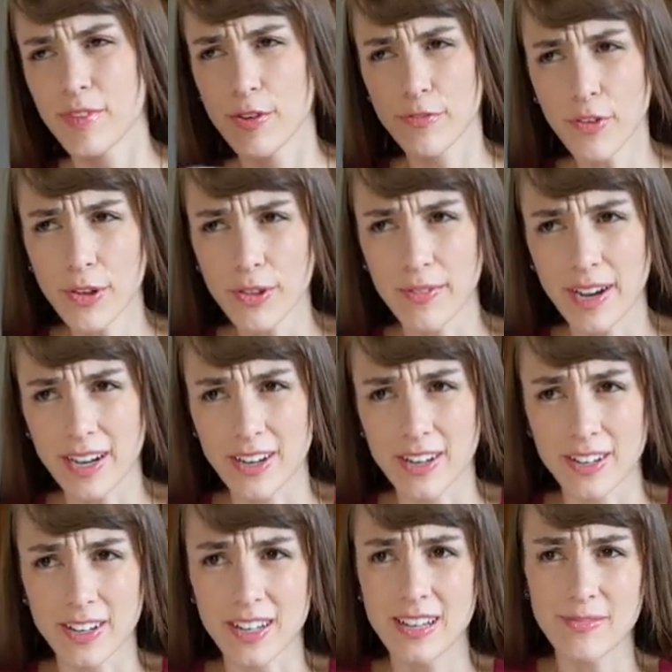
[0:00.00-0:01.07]
For the
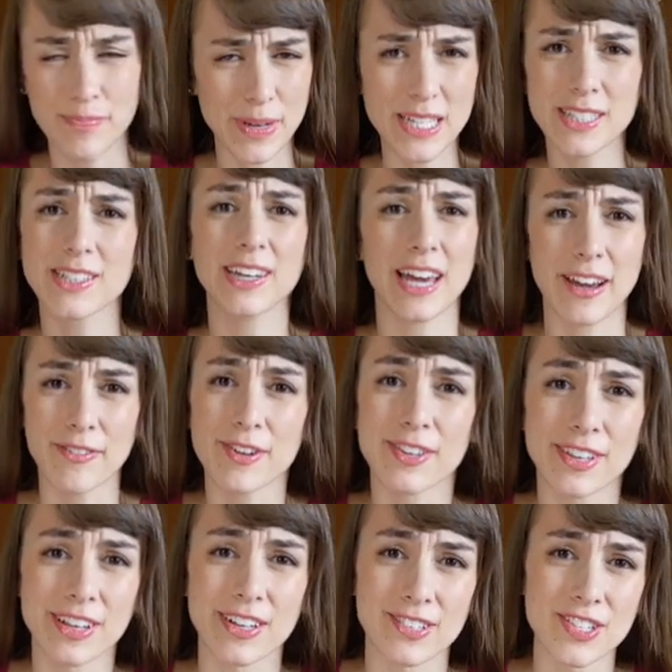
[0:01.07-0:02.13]
record, basically
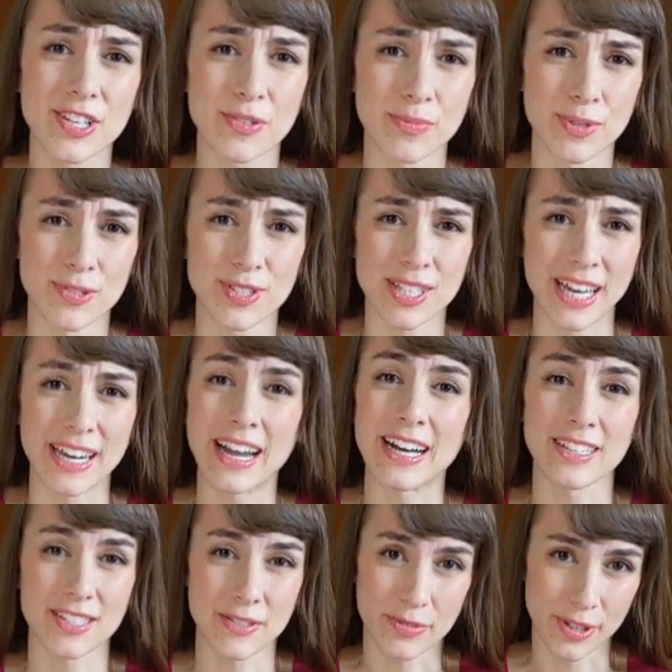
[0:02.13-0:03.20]
everything on Temu's site
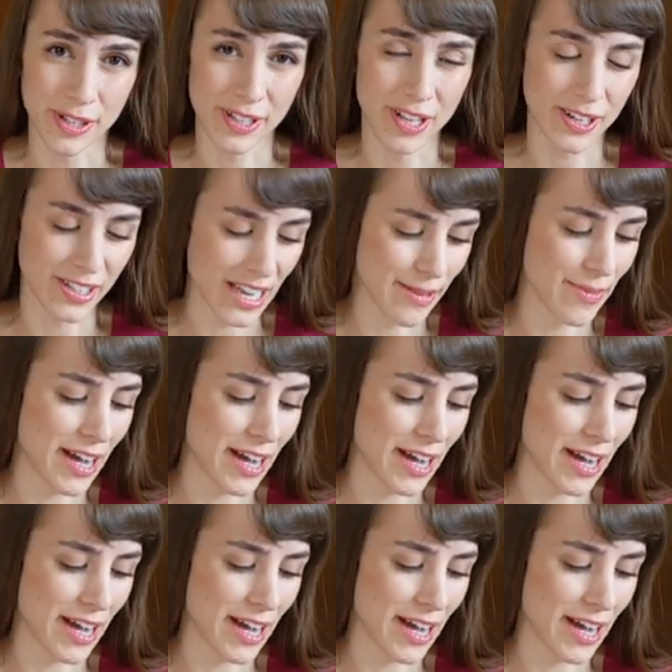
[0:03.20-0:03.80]
has the really long name.